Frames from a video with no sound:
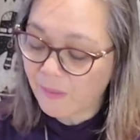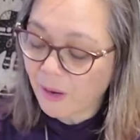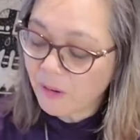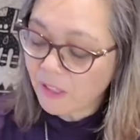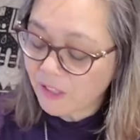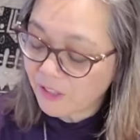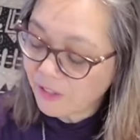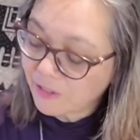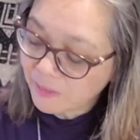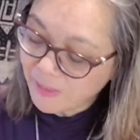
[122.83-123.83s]
I'm not quite sure
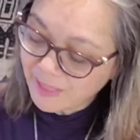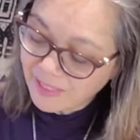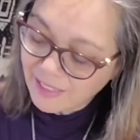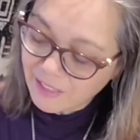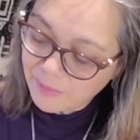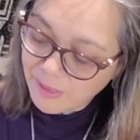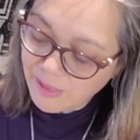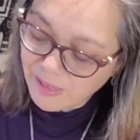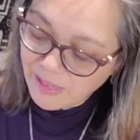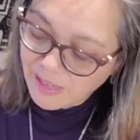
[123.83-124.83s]
if there'll be things,
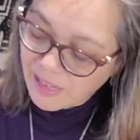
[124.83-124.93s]
but